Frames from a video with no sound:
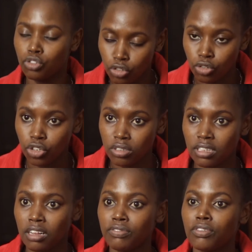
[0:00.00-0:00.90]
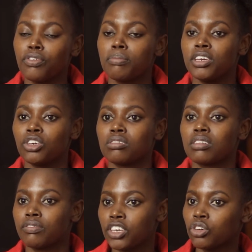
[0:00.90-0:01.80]
to yourself for being
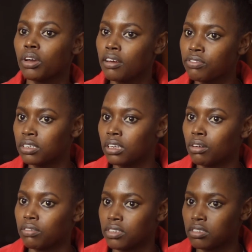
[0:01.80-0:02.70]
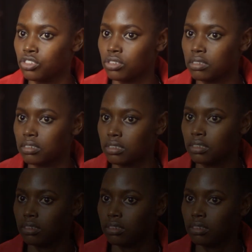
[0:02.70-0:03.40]
yourself in your everyday conversations.